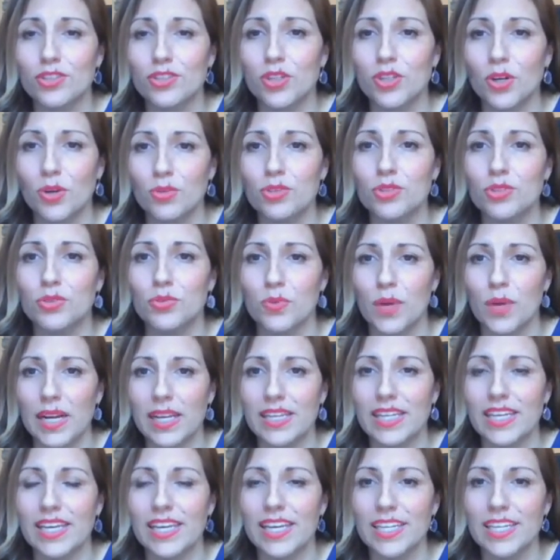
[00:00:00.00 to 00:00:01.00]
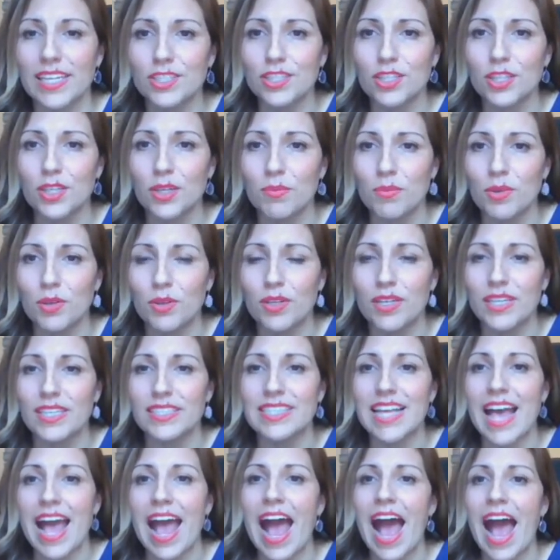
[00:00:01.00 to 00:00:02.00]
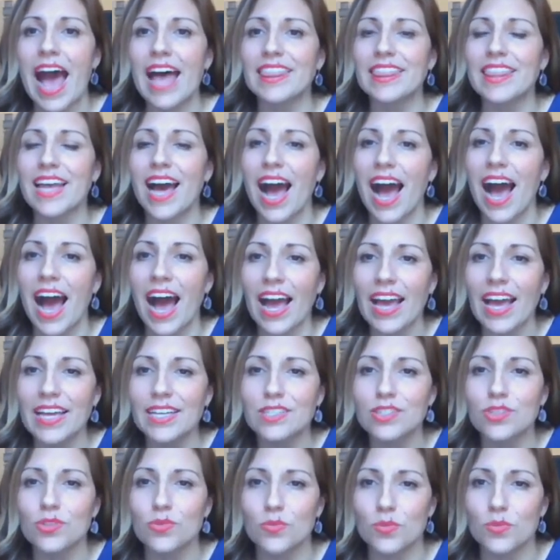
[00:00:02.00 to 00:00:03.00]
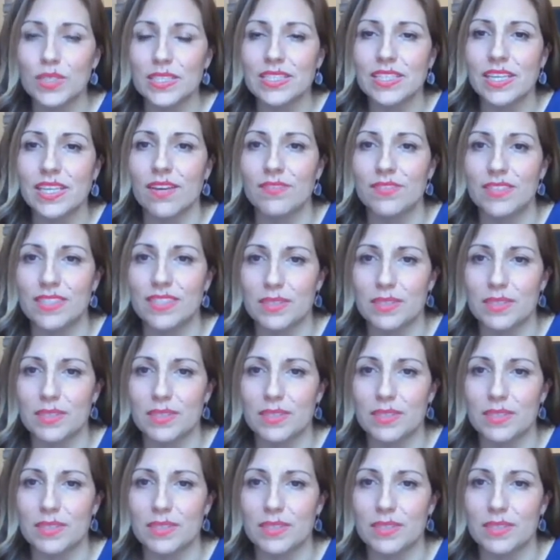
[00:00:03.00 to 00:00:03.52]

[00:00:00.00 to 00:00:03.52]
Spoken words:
goes directly into communities at the highest risk of